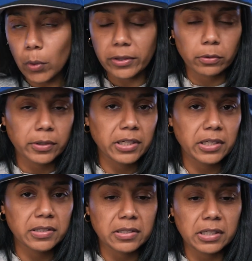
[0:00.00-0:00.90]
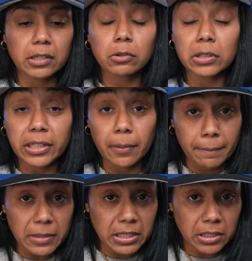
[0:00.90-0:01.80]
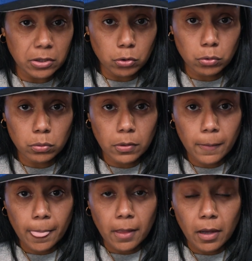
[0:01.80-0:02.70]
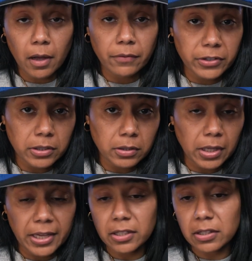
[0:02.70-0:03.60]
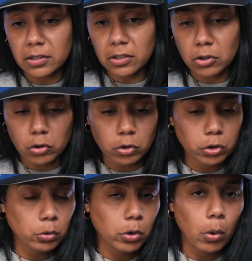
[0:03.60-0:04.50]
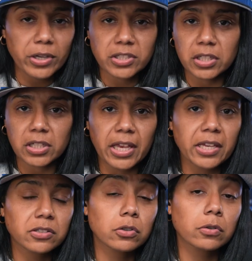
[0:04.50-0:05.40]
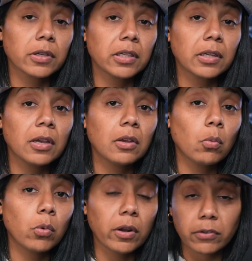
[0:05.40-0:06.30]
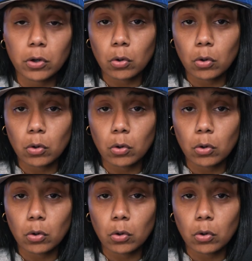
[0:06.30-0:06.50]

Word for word: whether it is literally a mini you of it, like it, you could do a question and answer and whatever